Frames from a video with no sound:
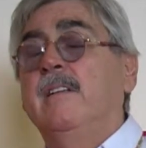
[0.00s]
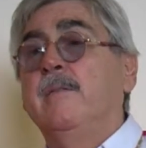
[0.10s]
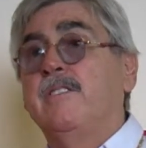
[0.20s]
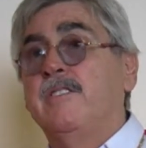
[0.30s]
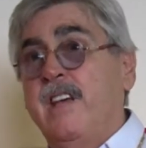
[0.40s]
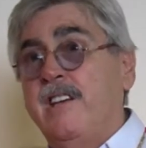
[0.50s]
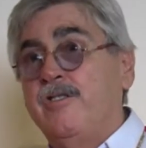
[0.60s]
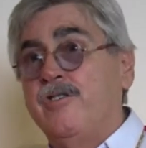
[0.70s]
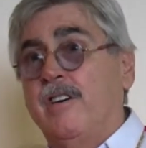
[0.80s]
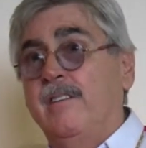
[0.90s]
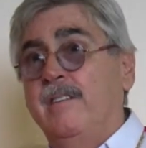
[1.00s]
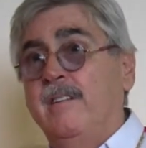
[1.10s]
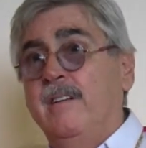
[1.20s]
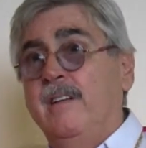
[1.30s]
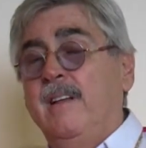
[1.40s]
There was a second shot.
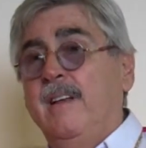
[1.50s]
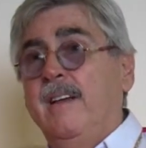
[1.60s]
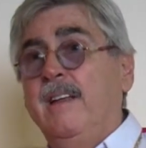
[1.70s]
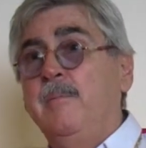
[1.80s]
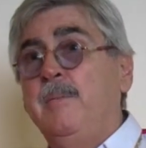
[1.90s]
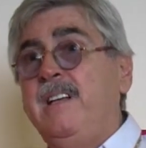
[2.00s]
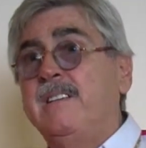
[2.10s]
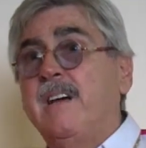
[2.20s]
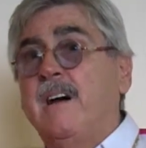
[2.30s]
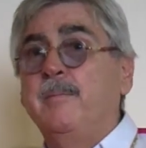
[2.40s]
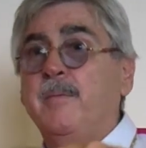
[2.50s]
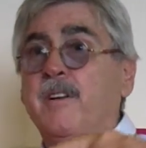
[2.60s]
In the meantime,